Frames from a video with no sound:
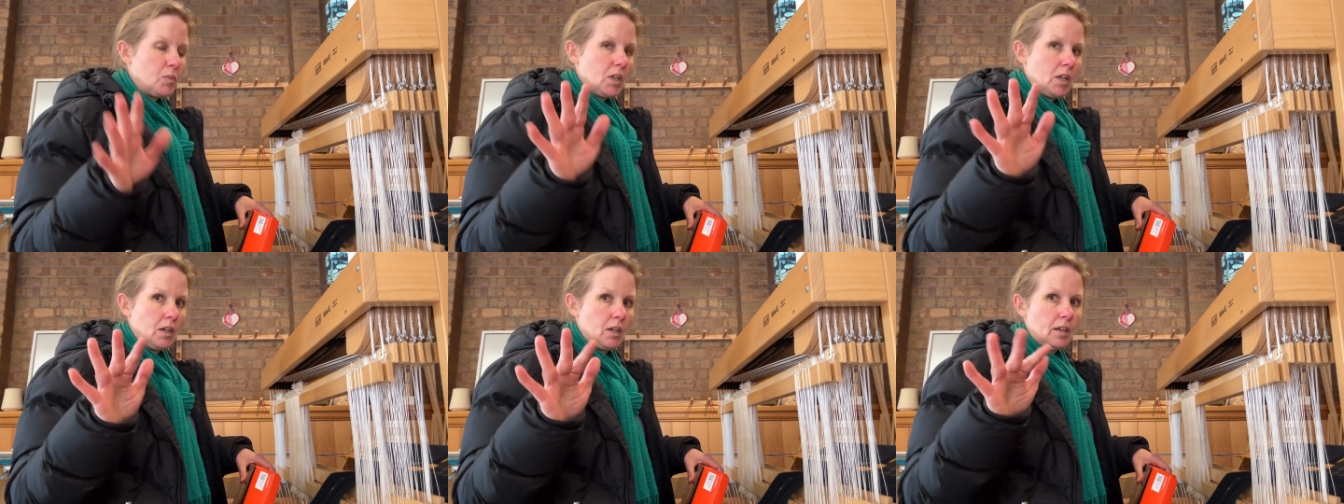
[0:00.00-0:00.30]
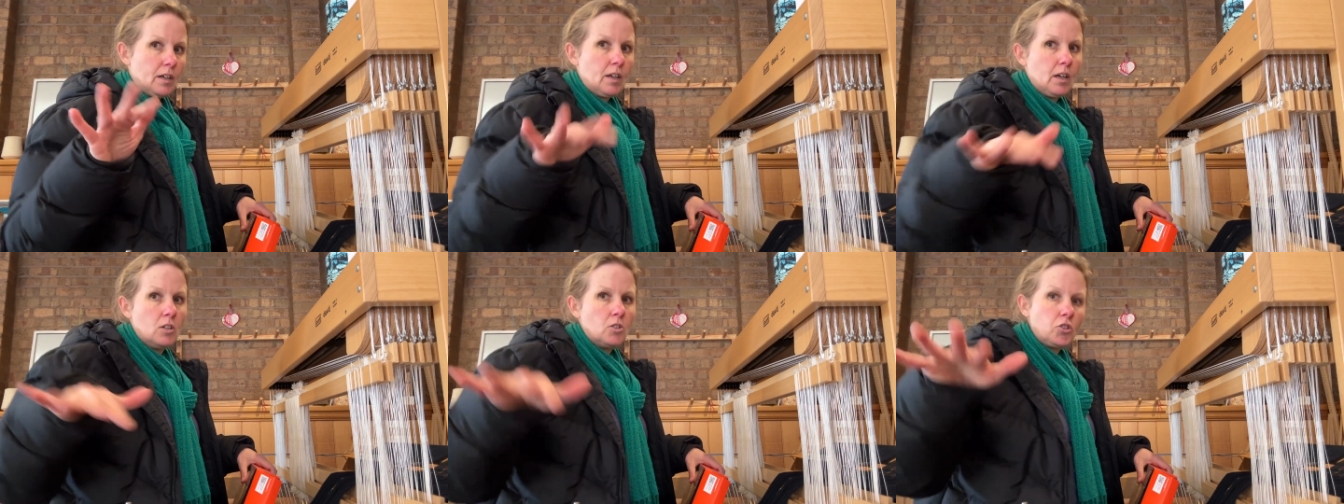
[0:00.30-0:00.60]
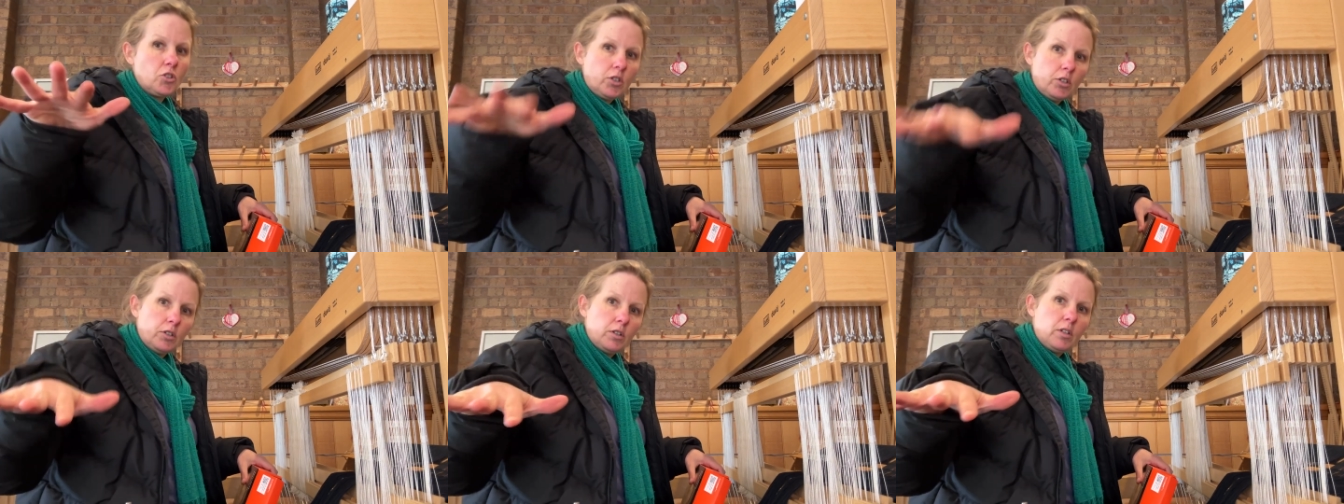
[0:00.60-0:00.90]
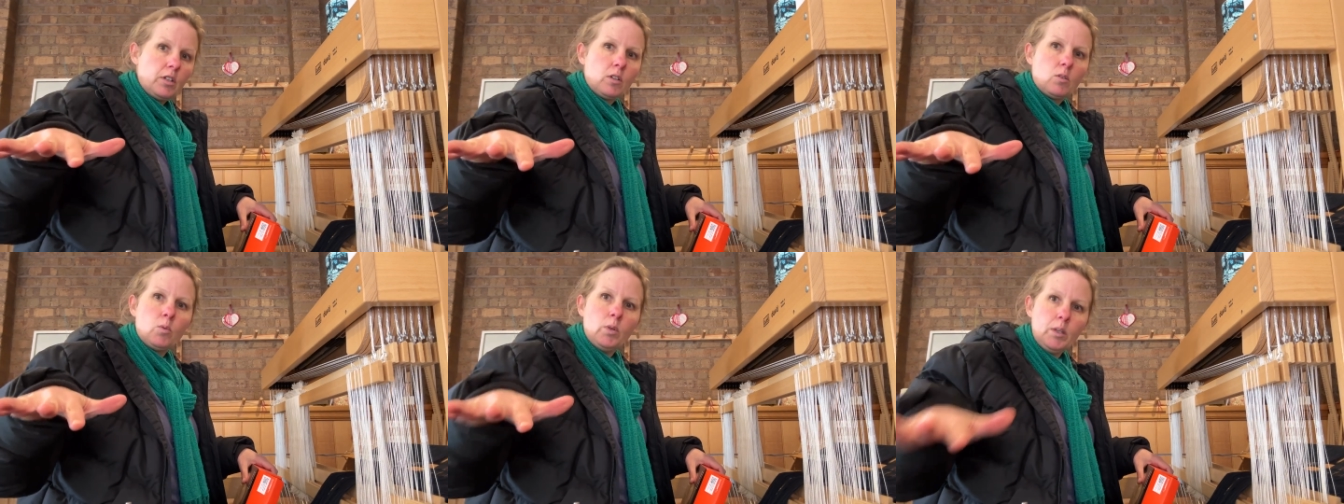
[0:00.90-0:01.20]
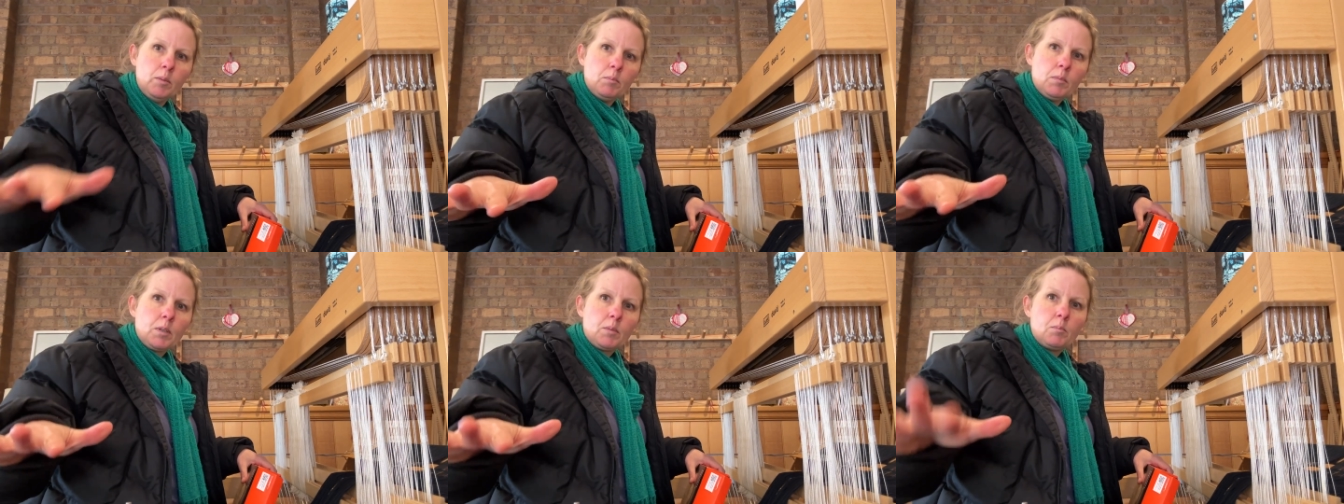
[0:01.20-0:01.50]
And I can't show you the
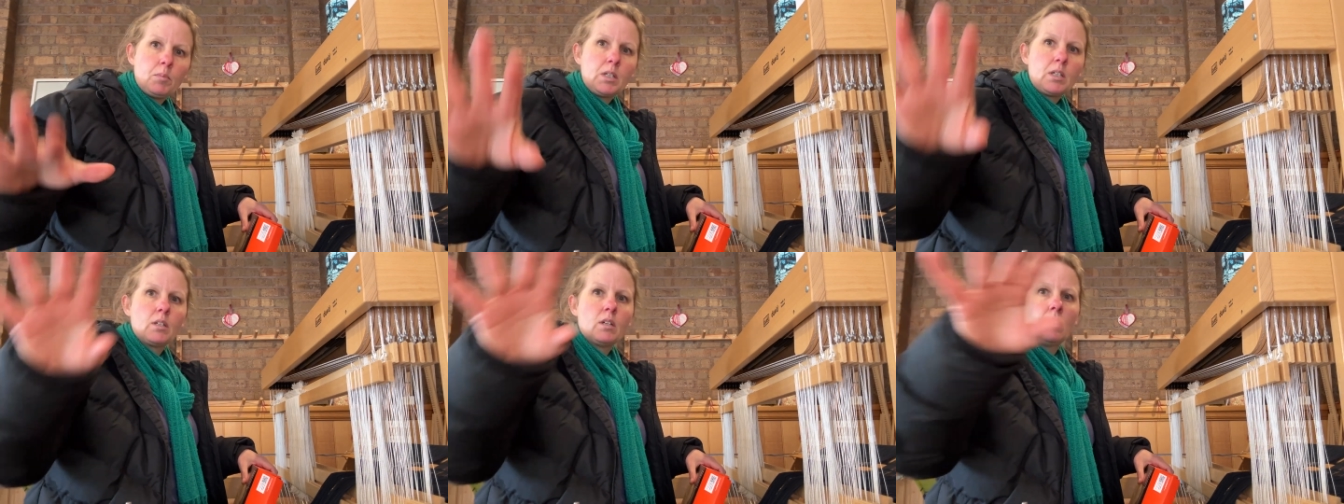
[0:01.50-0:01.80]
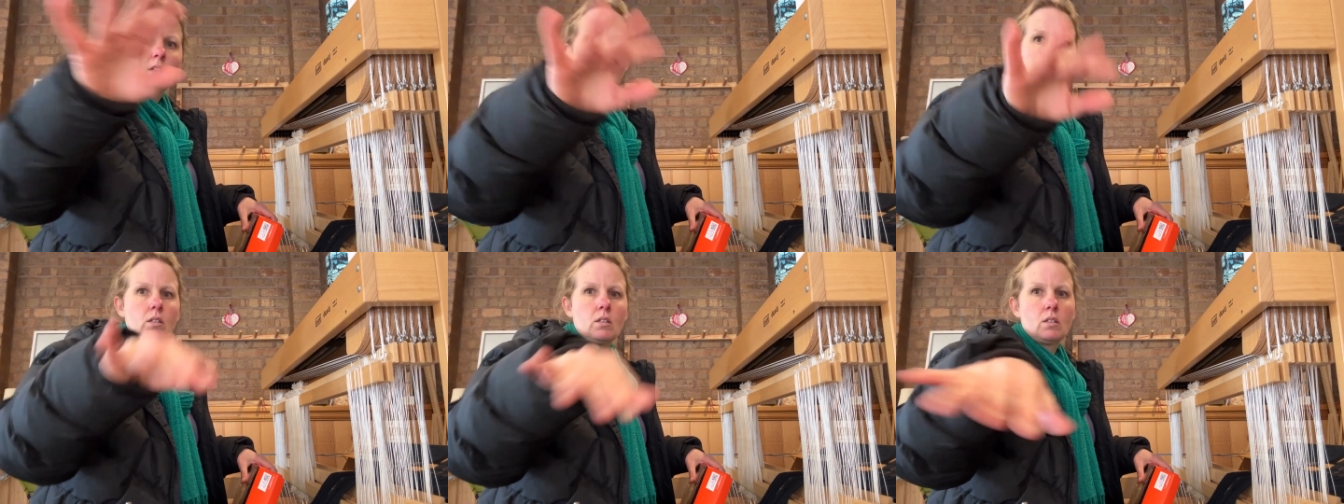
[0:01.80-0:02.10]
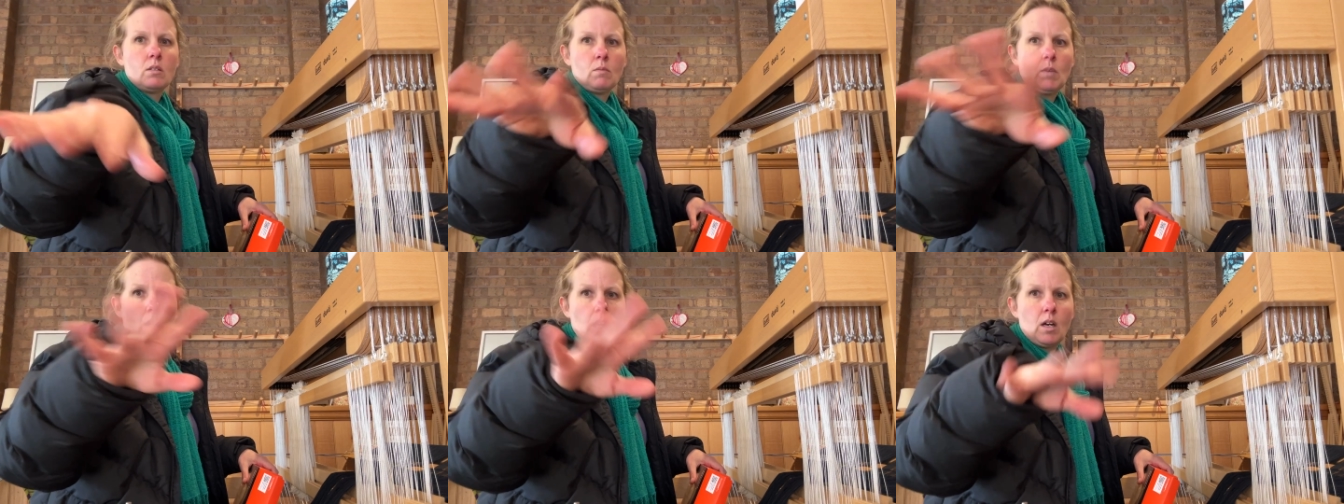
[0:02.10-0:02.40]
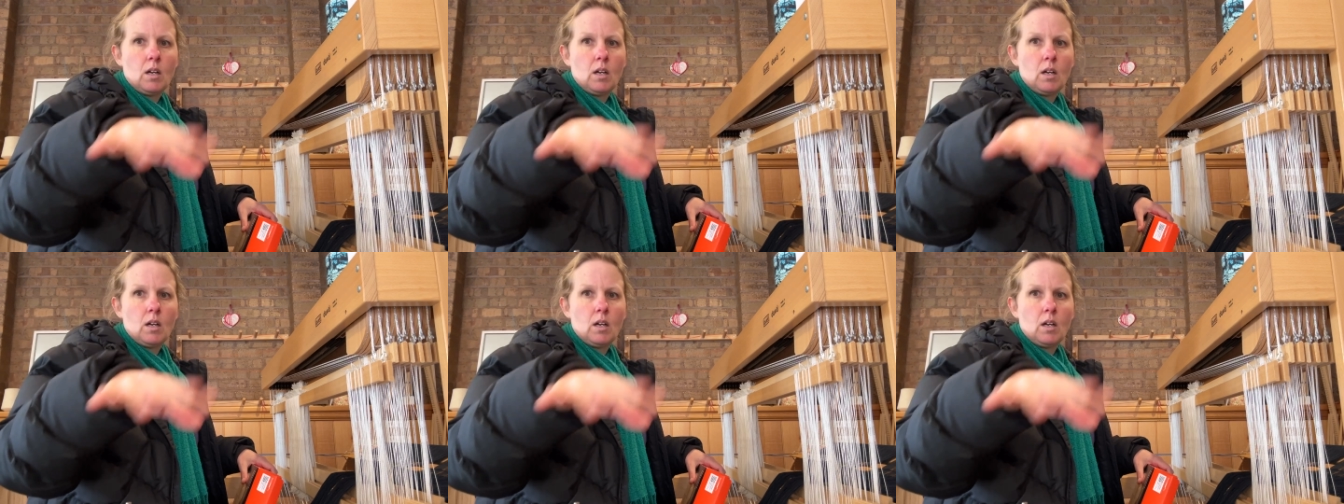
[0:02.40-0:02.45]
equipment because